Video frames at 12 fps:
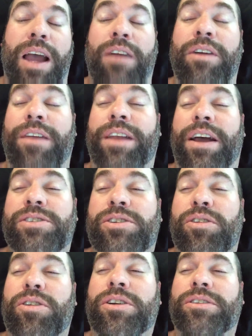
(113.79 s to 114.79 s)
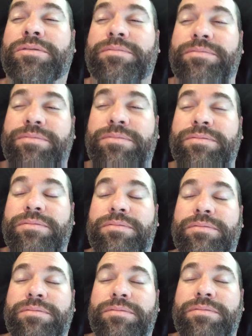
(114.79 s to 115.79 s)
I ride that scooter.
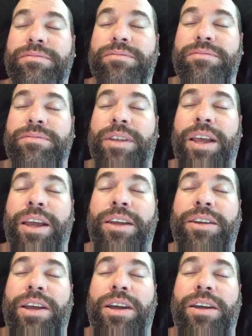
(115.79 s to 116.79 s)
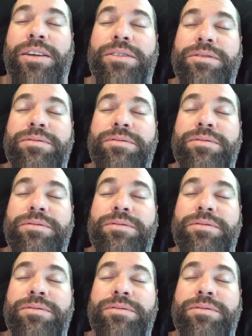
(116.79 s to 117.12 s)
And uh,